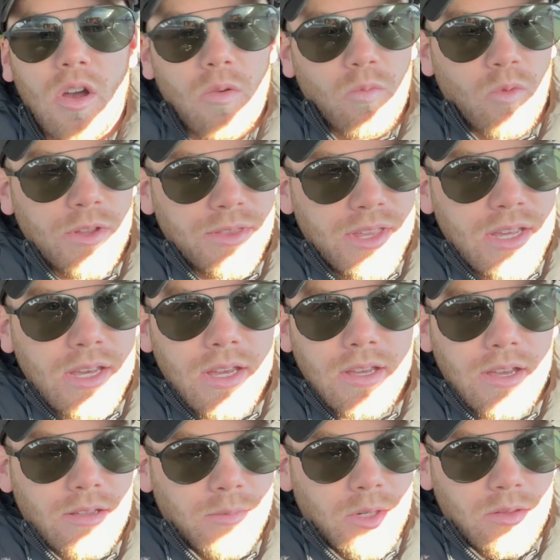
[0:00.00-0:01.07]
One thing,
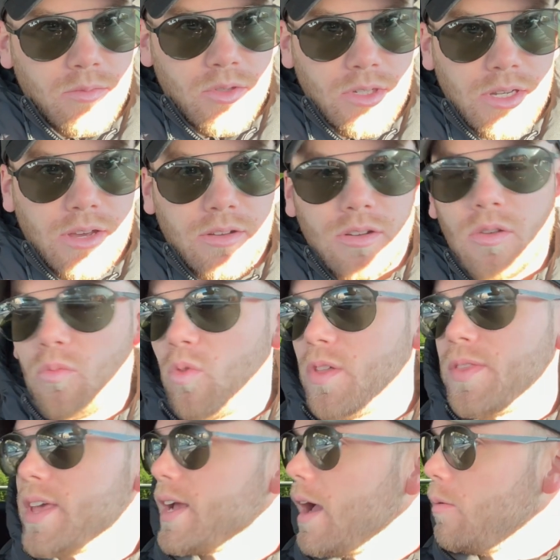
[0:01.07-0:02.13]
here, let me turn the music down. One
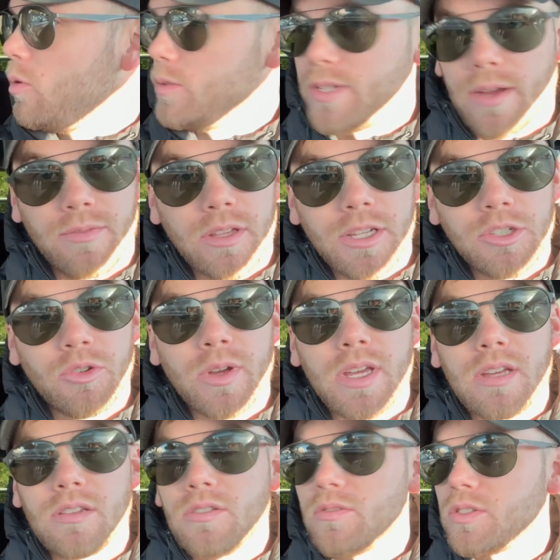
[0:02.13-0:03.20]
thing I will definitely enjoy
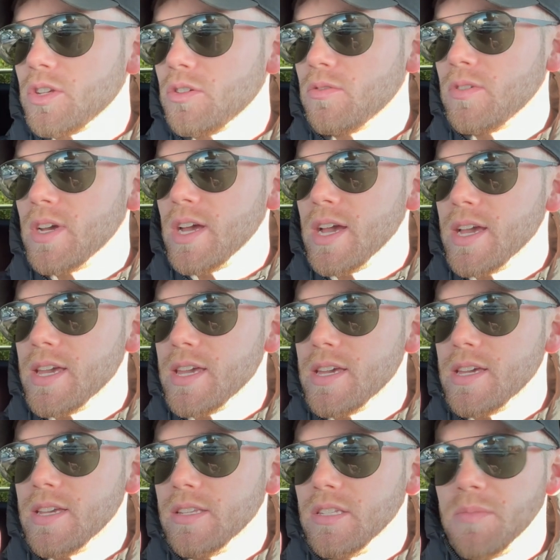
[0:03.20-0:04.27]
getting used to
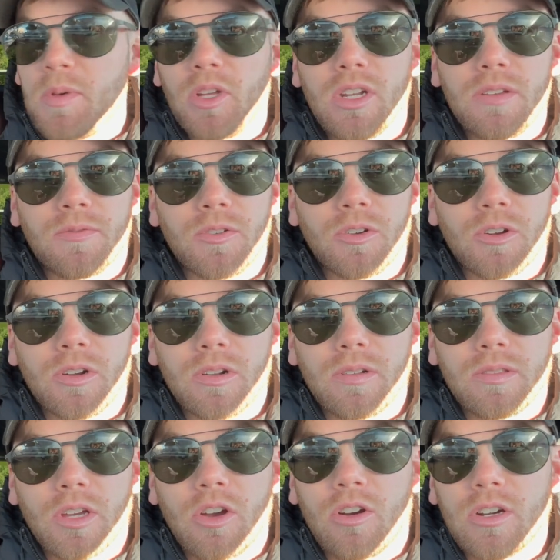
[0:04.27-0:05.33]
is the ability for
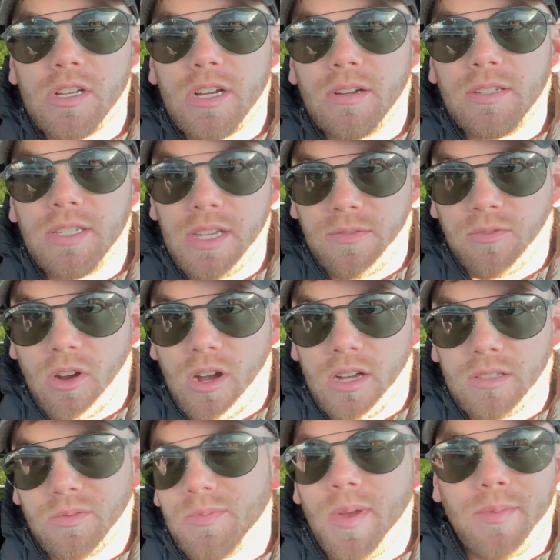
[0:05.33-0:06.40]
the car to
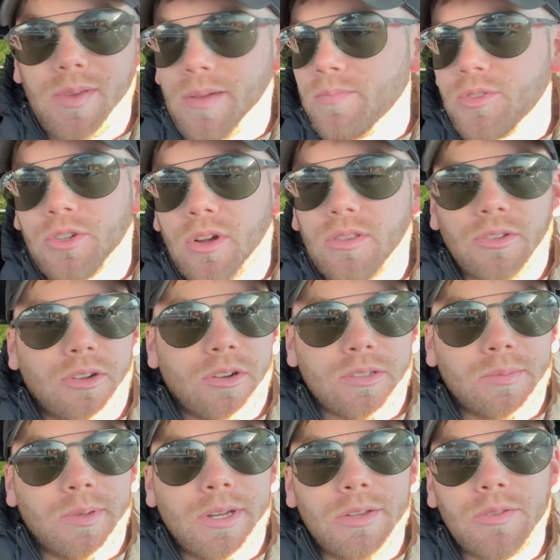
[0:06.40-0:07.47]
defrost, which maybe, I'm sure other cars can
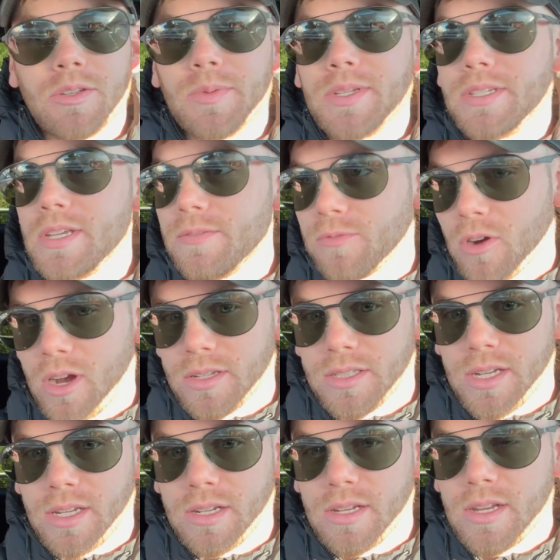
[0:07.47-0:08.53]
probably do it too, but
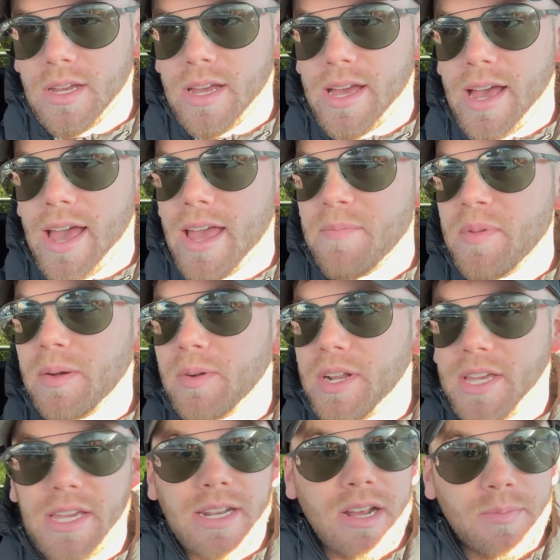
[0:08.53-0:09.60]
defrosting and be able to
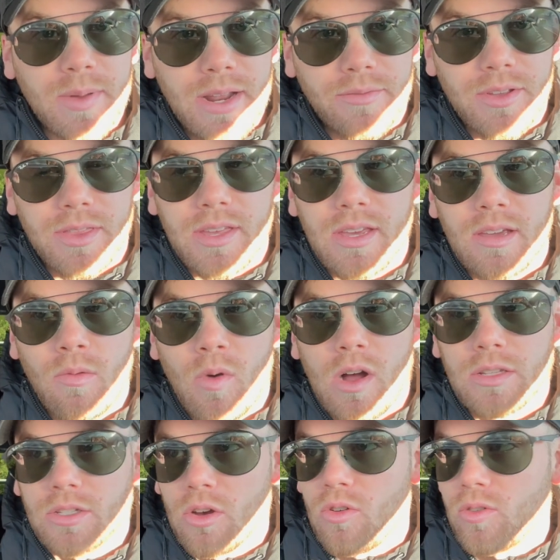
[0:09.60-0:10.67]
heat up and everything while
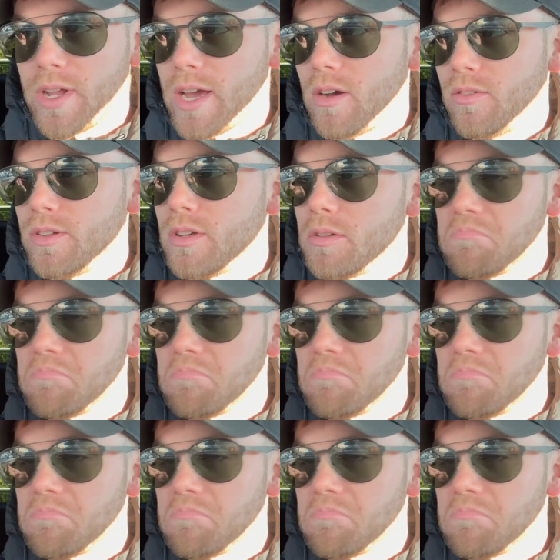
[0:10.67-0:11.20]
it's cold out.